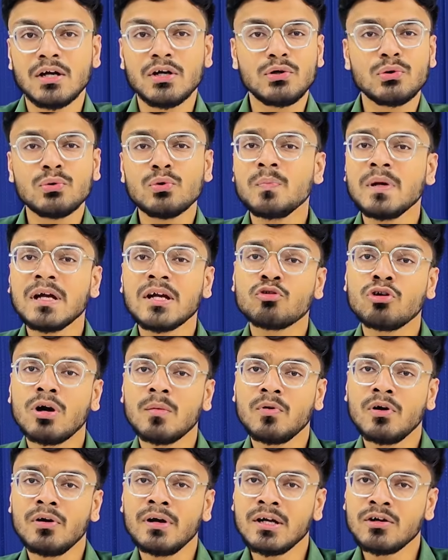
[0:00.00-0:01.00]
too big to
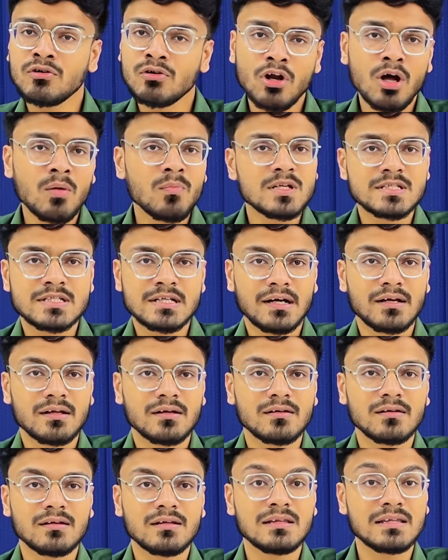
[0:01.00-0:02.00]
upload into normal chat.
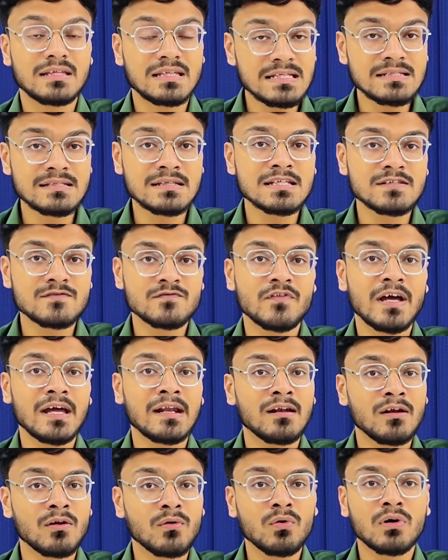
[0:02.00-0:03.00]
This is where
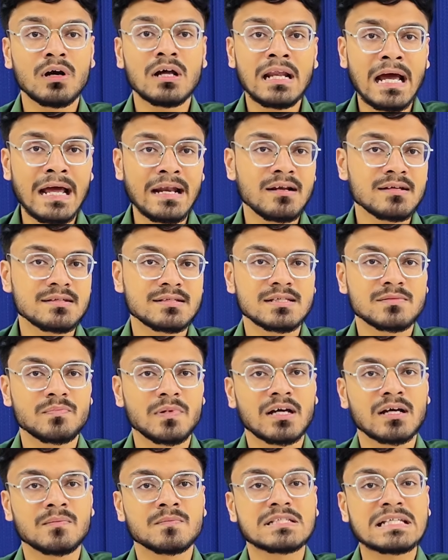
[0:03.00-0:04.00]
local analysis
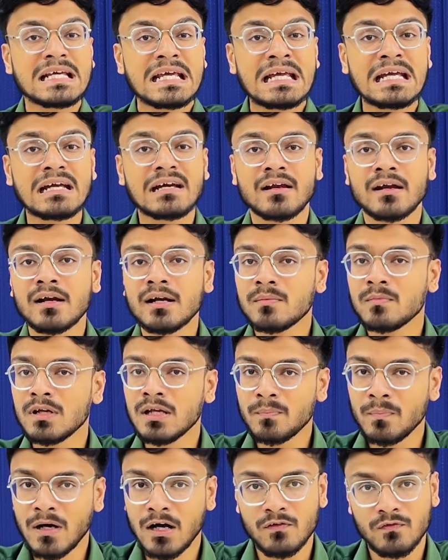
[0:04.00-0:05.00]
becomes incredibly
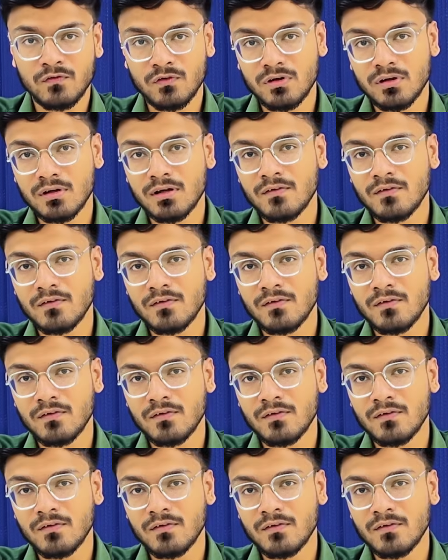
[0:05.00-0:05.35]
powerful.